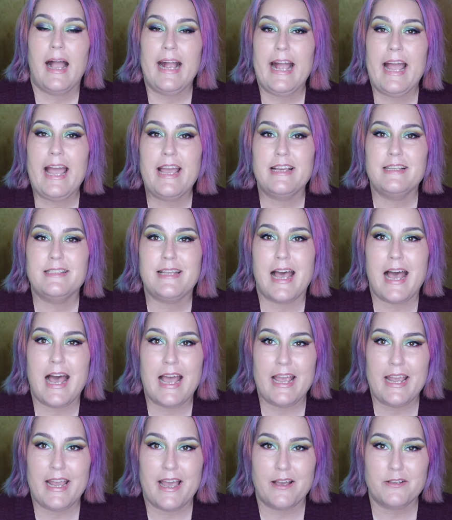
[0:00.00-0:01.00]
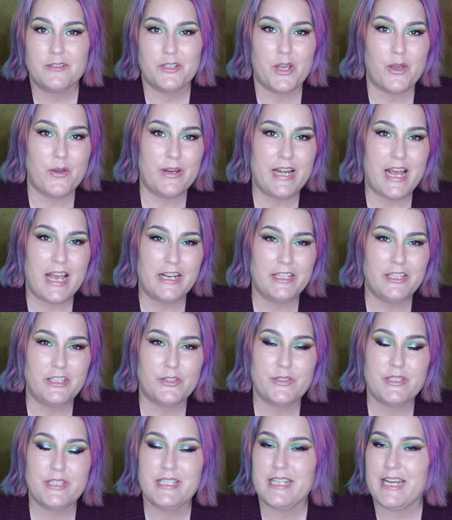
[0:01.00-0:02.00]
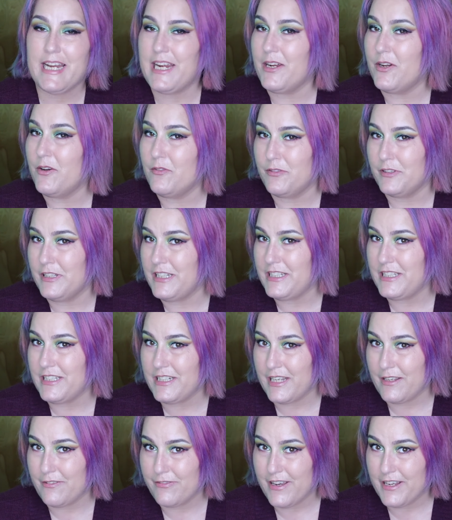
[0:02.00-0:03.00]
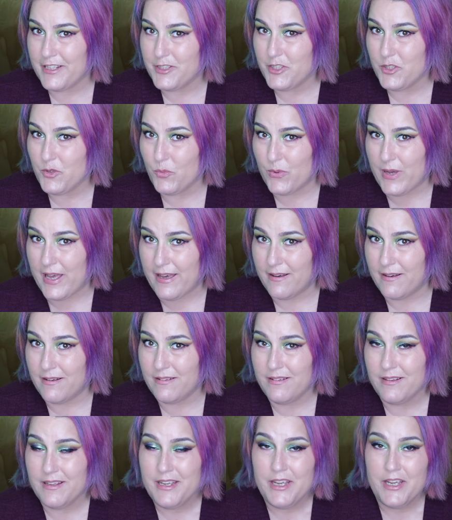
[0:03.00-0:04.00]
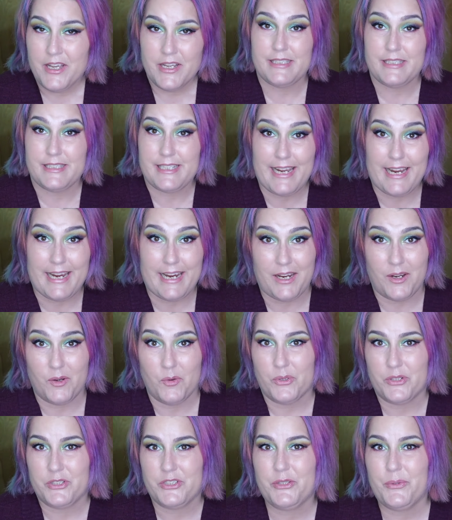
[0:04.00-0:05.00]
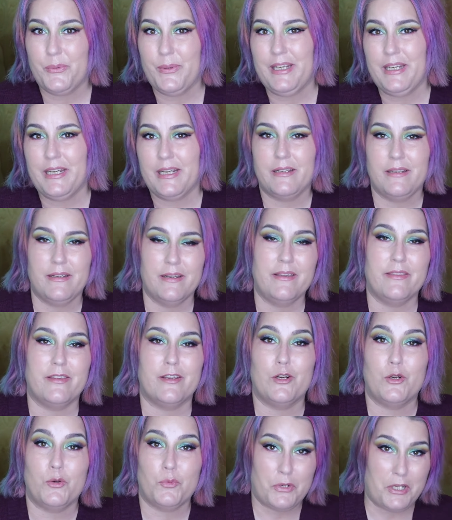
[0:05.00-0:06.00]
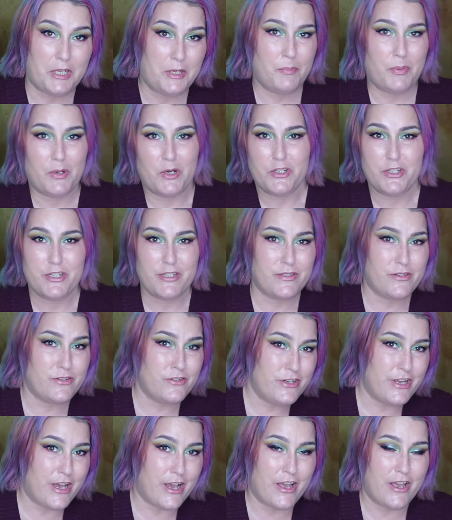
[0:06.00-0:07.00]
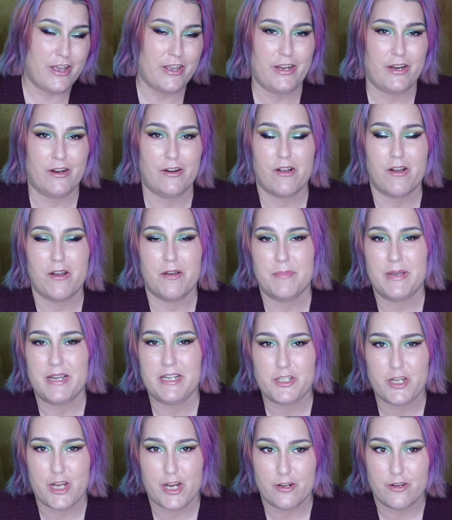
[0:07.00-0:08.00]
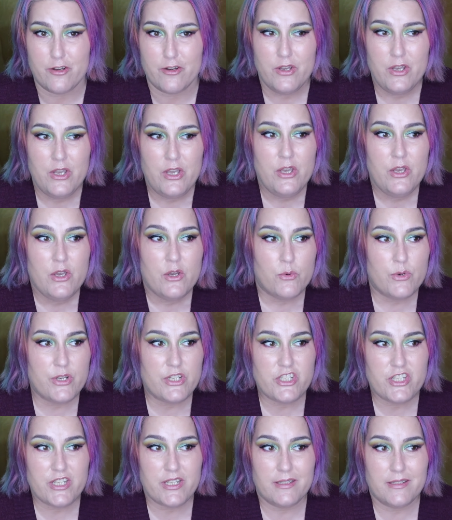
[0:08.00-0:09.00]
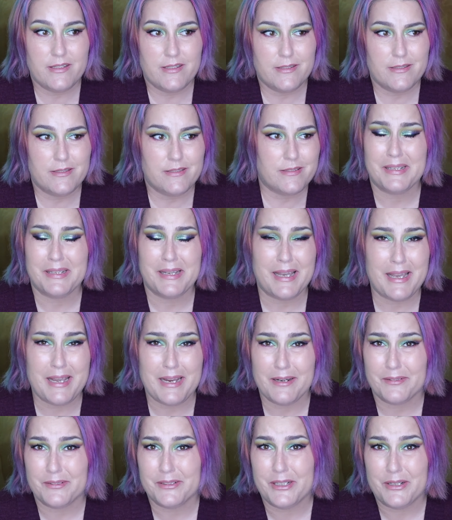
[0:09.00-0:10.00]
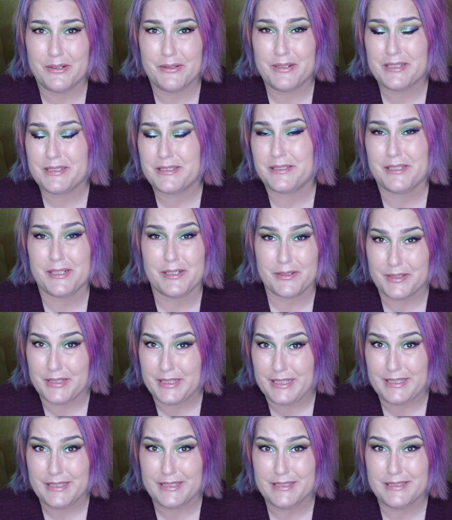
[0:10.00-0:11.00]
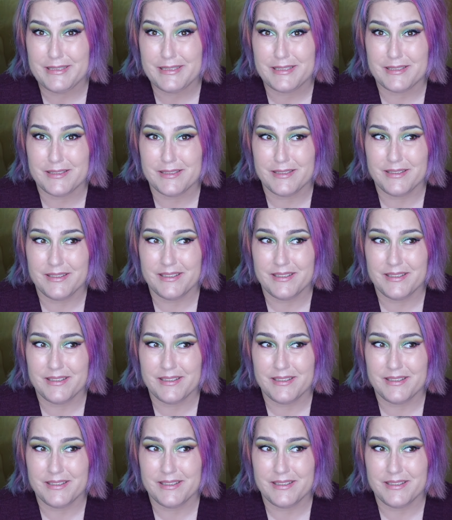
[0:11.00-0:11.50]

Hi guys, hi, how's it going? How are you doing today? Hopefully today finds you well. Today we're doing another repurchase or not here on my channel, which is, I don't know, a series